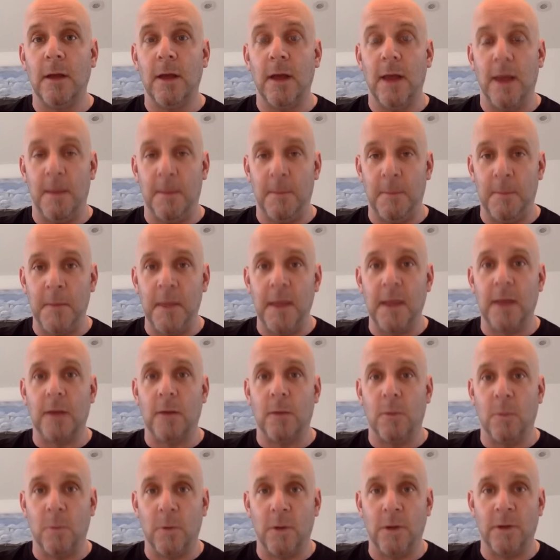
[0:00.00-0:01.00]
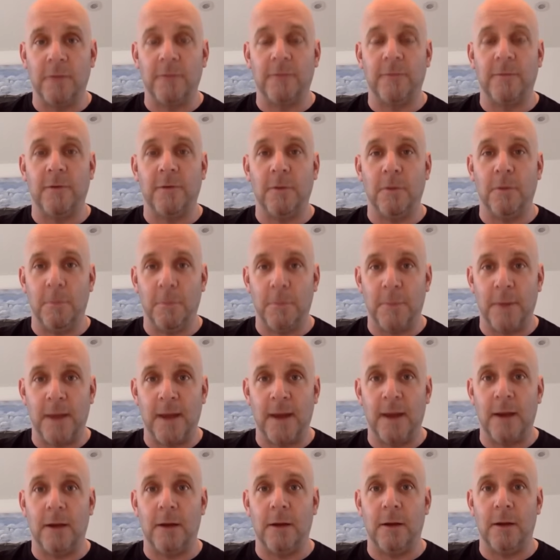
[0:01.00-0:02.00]
and make a wonderful
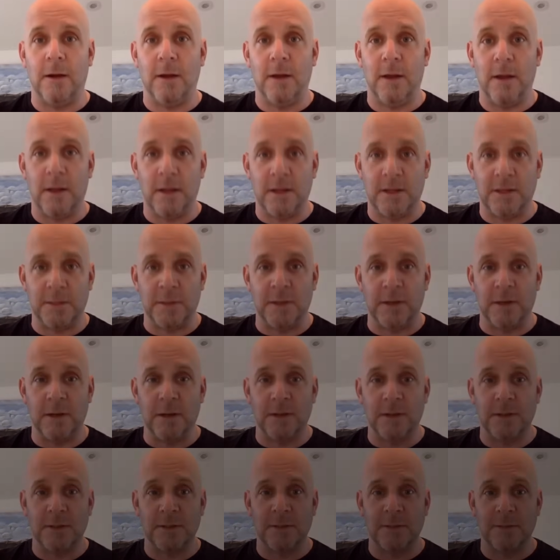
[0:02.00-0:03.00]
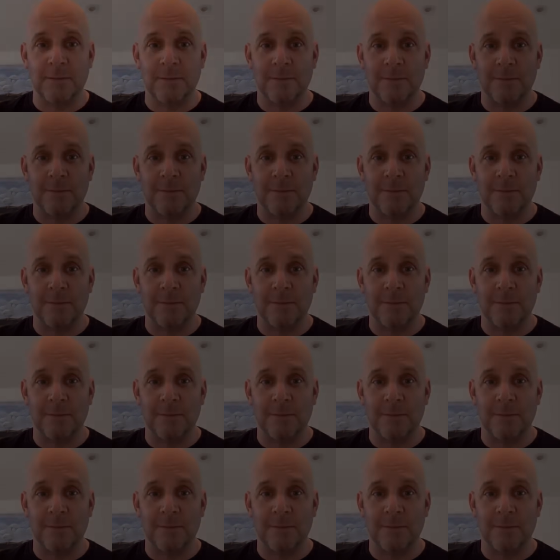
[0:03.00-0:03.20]
buyer experience.